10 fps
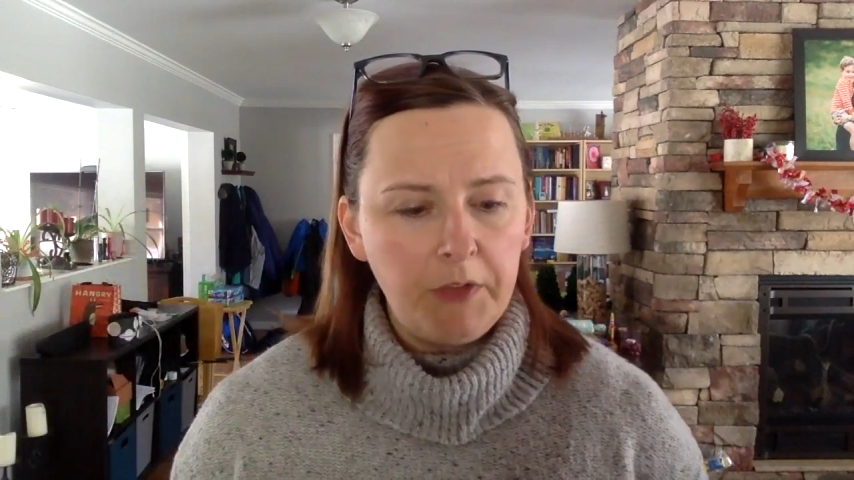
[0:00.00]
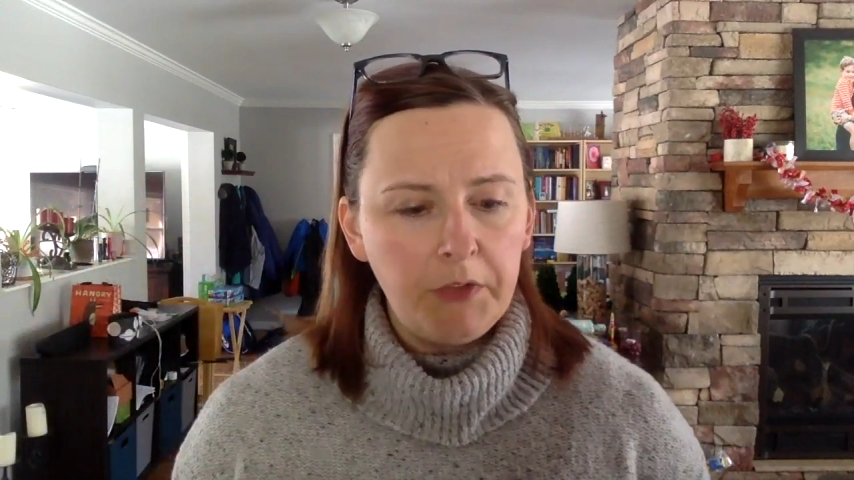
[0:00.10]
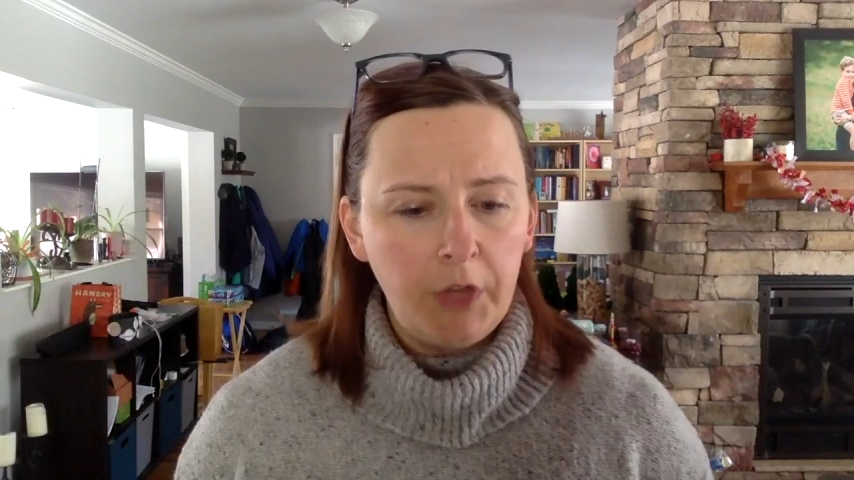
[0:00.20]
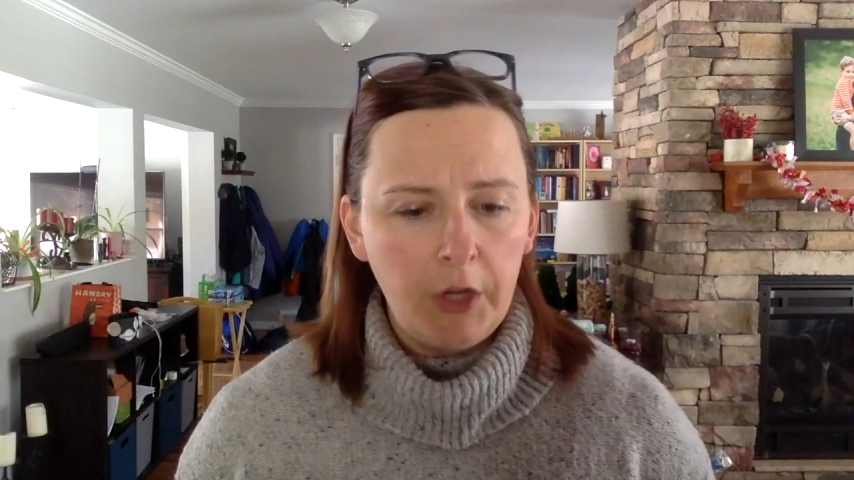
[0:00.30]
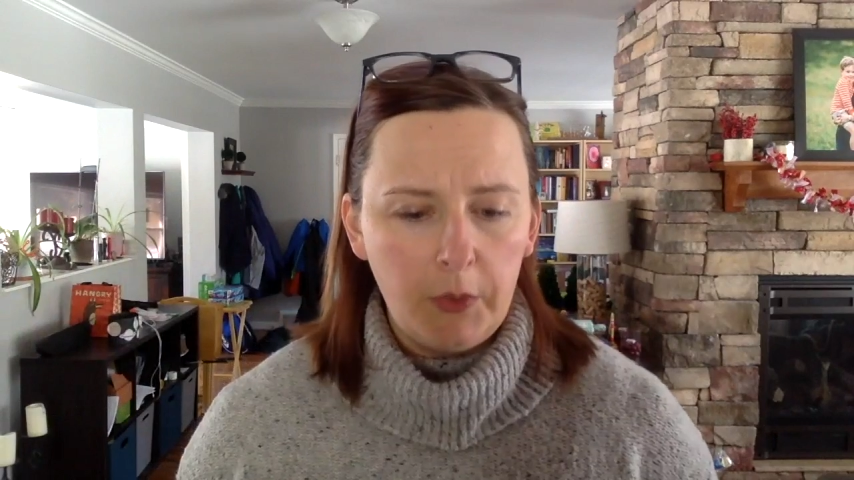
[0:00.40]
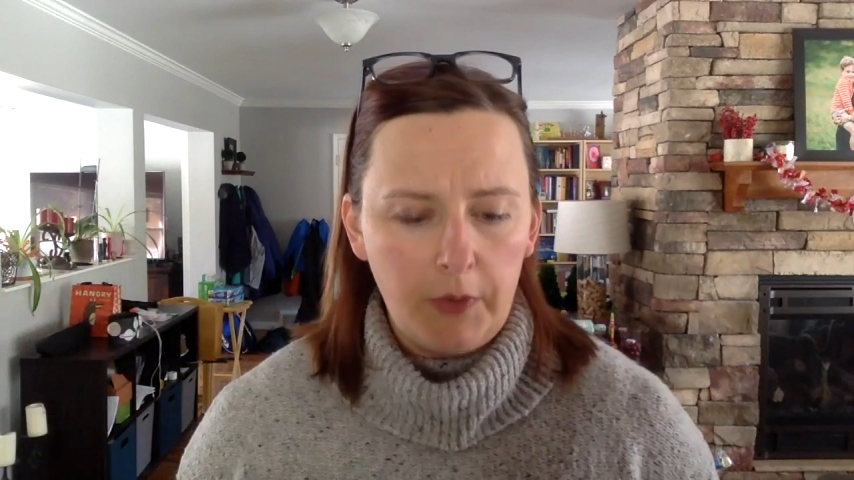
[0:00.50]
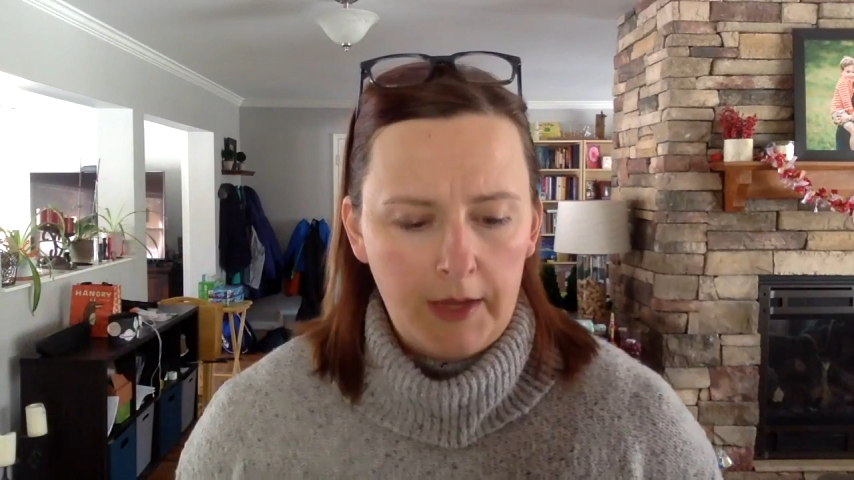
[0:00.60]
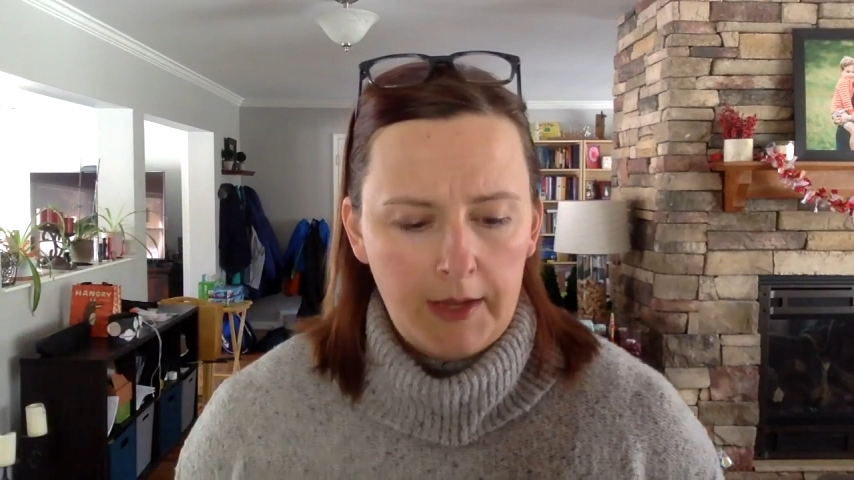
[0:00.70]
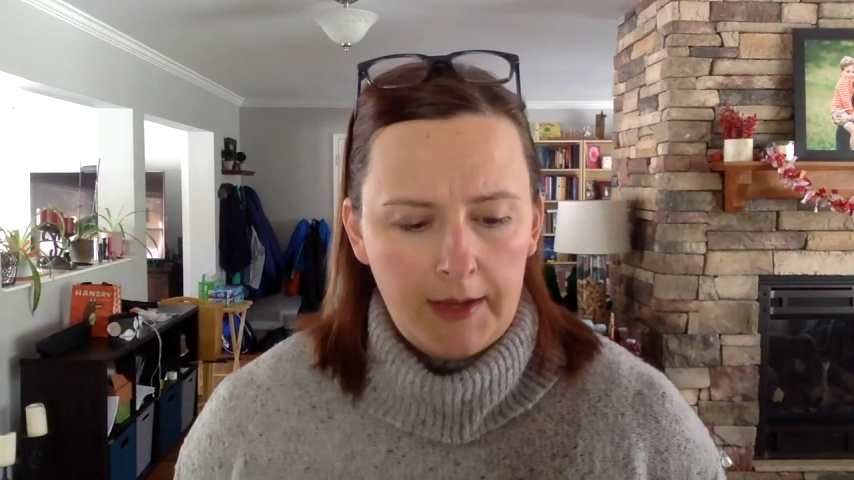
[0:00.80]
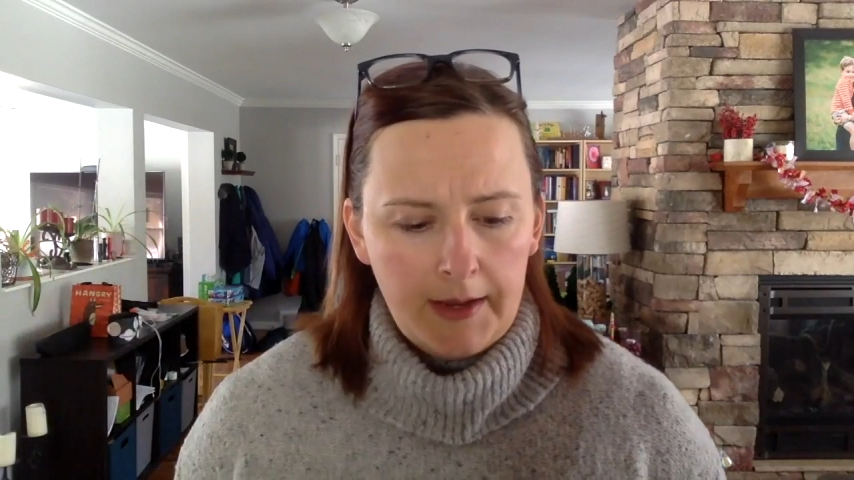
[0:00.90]
So
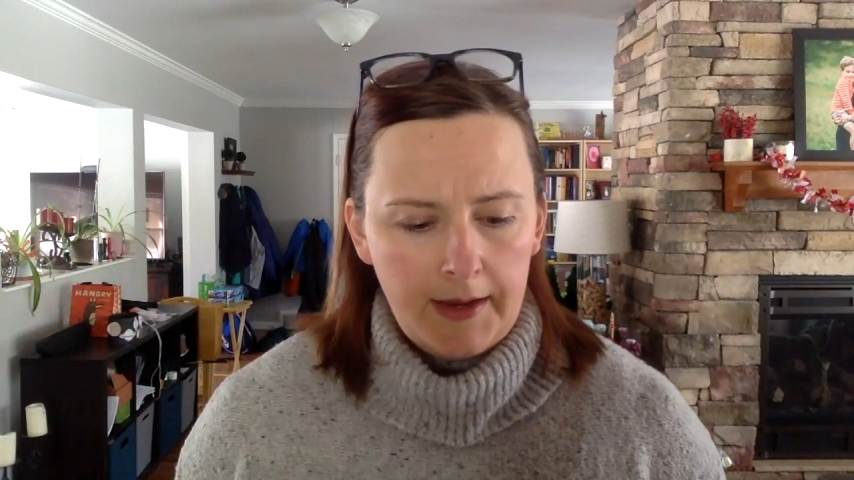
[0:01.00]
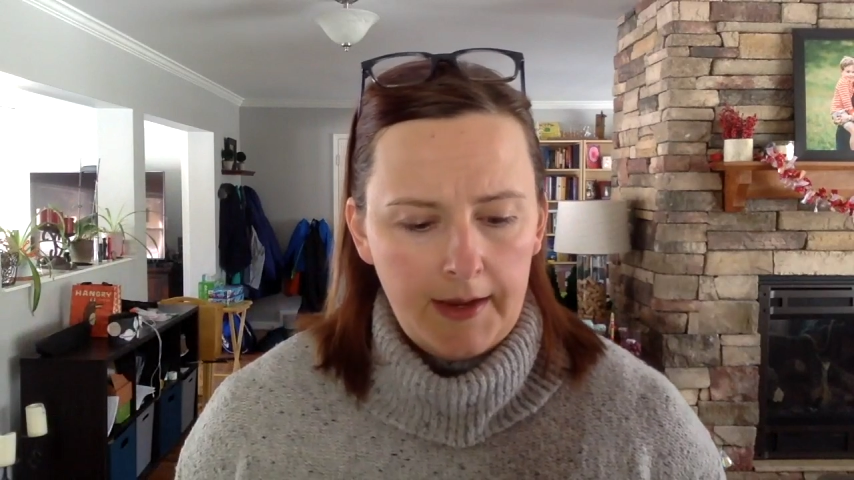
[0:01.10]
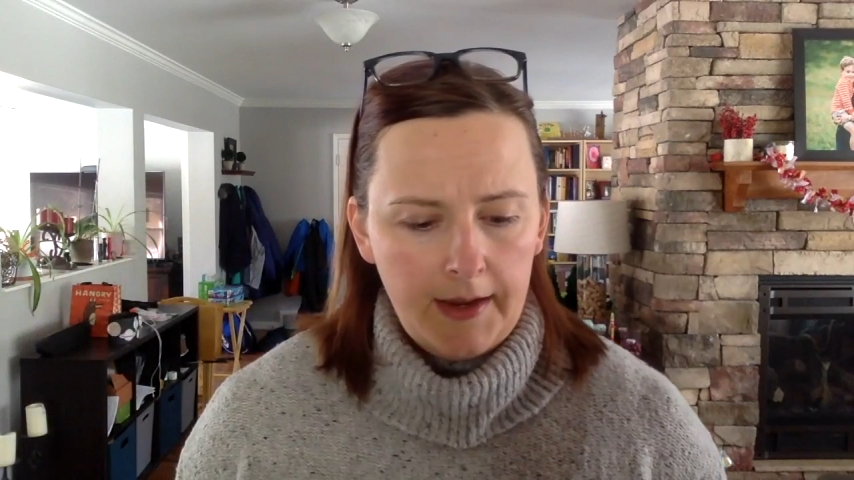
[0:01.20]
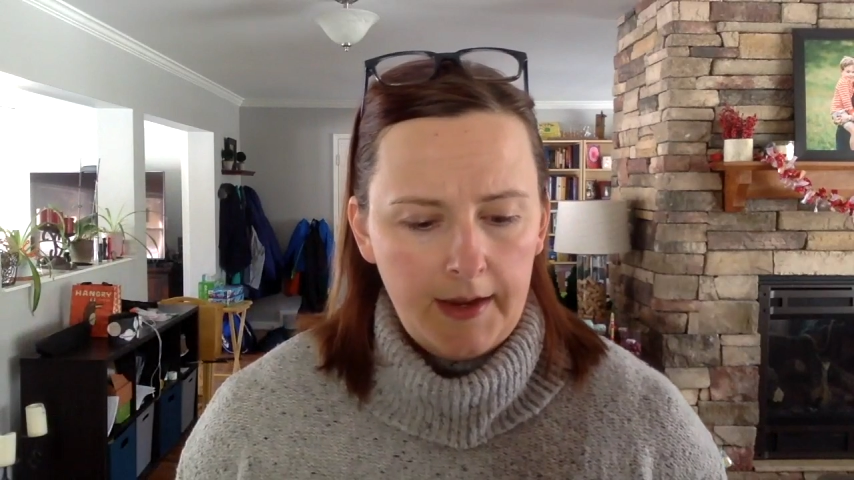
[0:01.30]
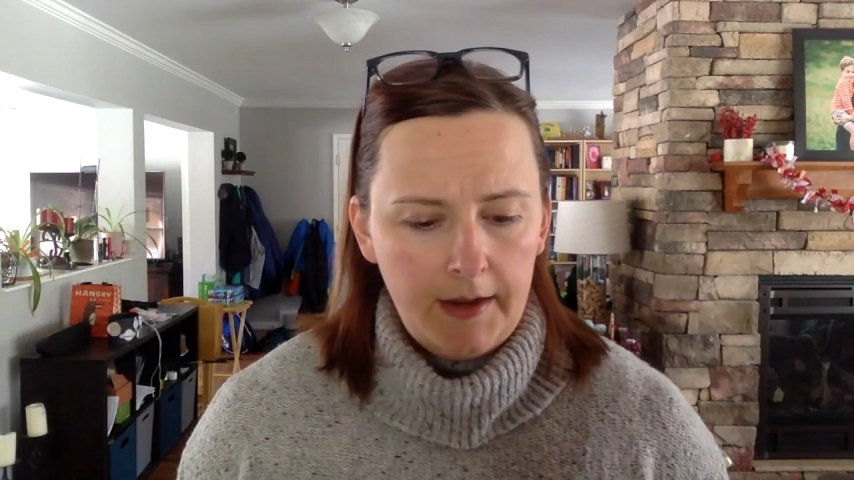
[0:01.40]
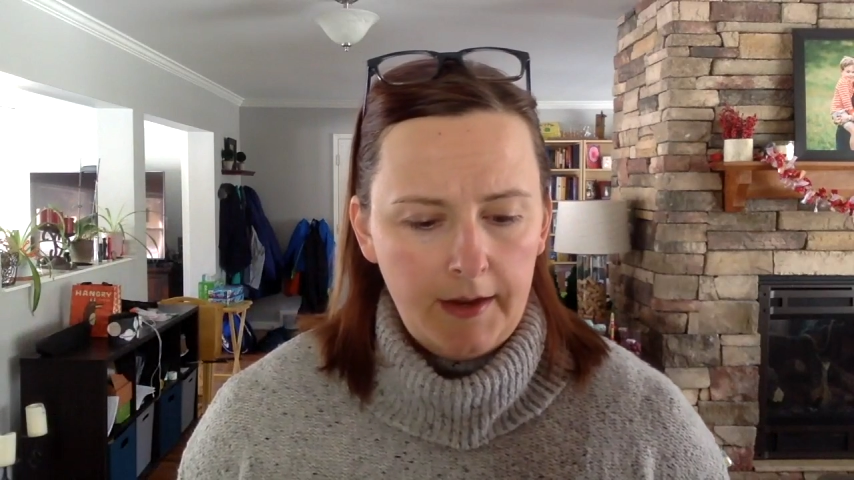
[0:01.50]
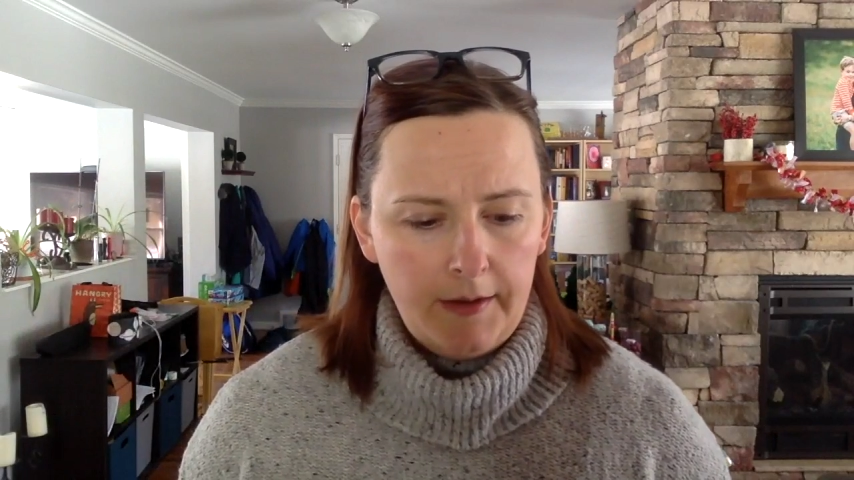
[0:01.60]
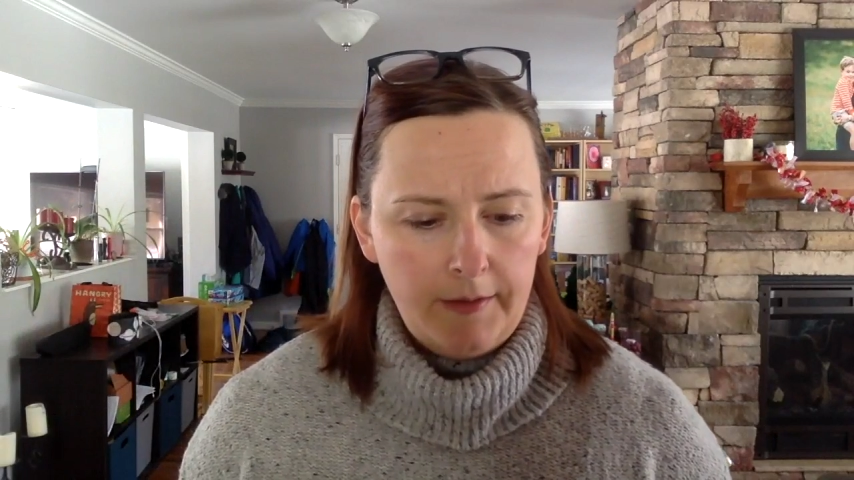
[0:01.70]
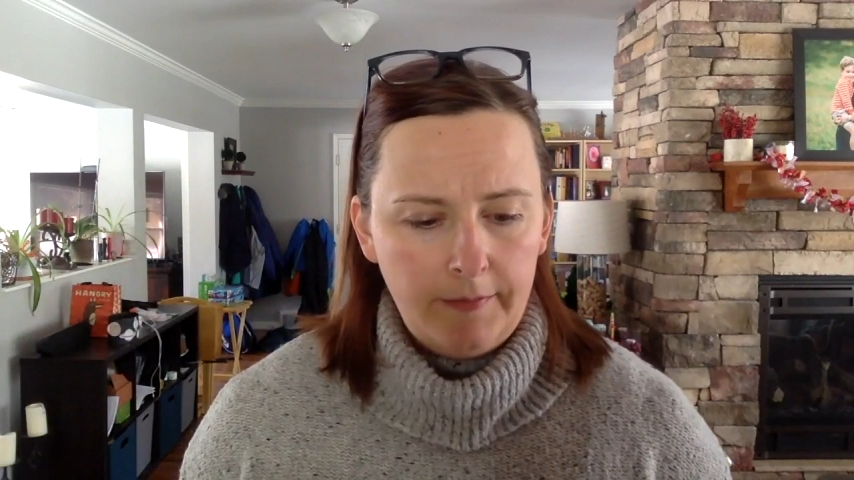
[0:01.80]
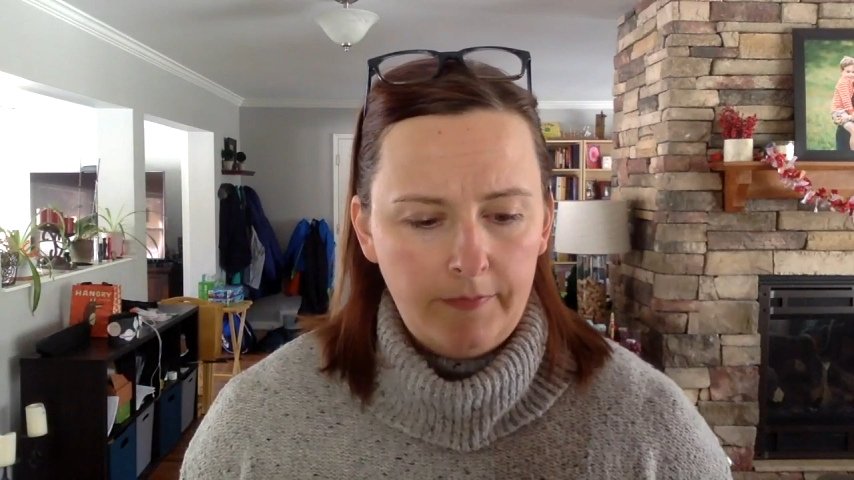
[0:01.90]

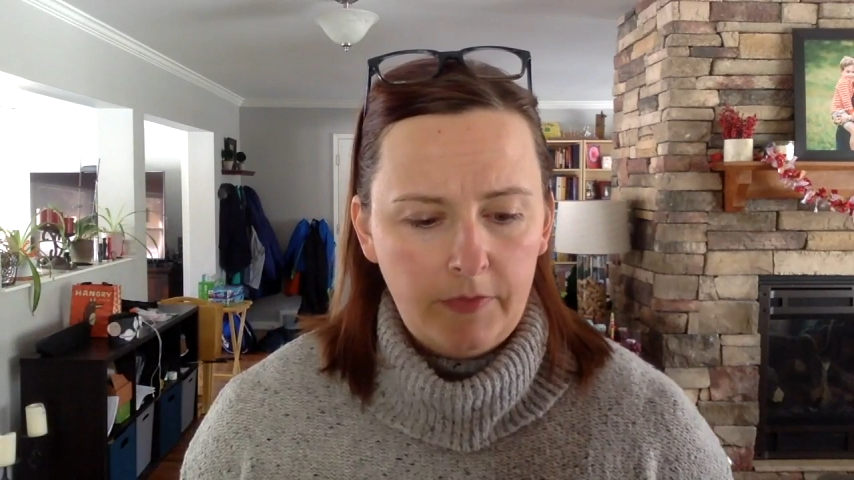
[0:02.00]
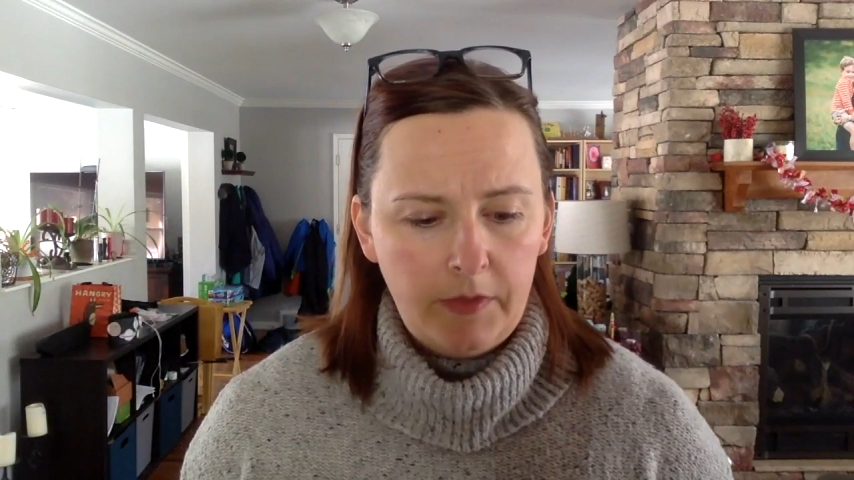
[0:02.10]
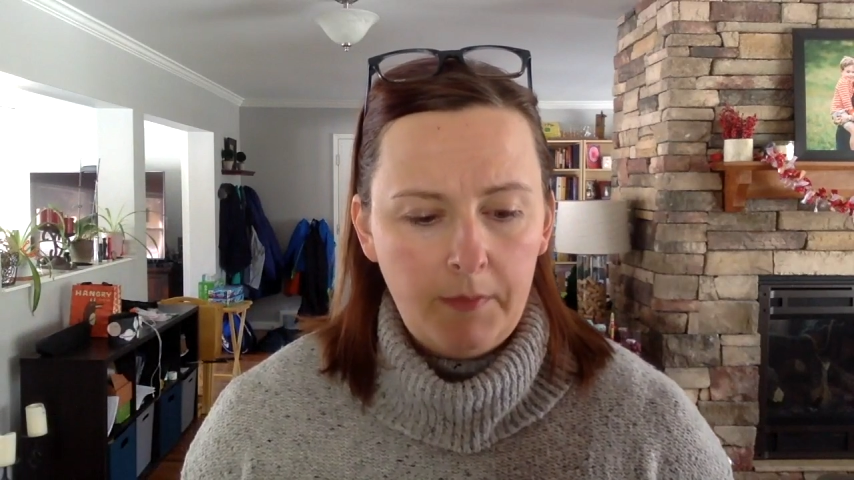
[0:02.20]
the